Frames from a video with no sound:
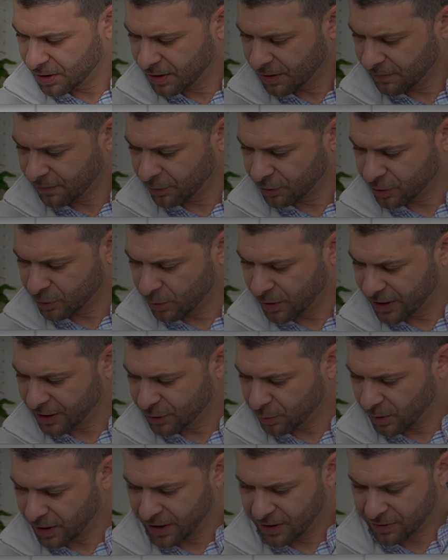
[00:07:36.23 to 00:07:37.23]
for
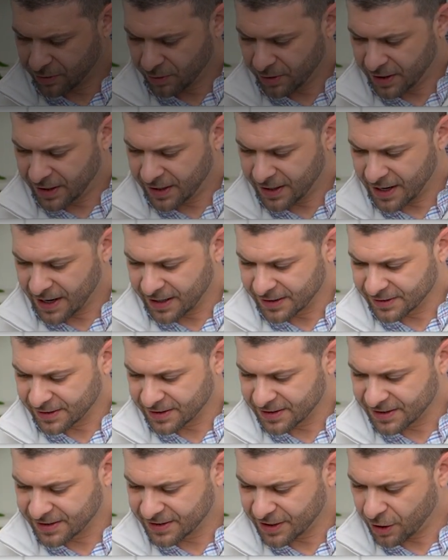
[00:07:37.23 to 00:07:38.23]
2023 as a
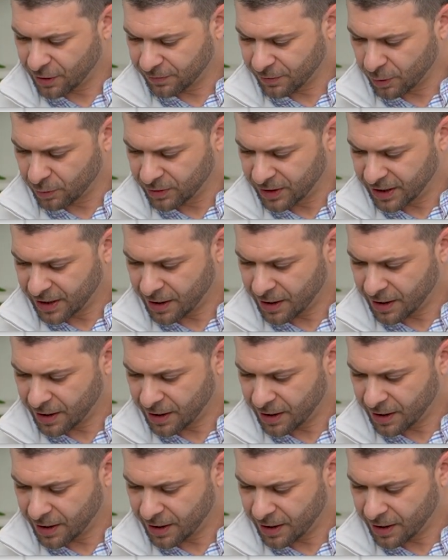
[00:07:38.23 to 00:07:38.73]
self-only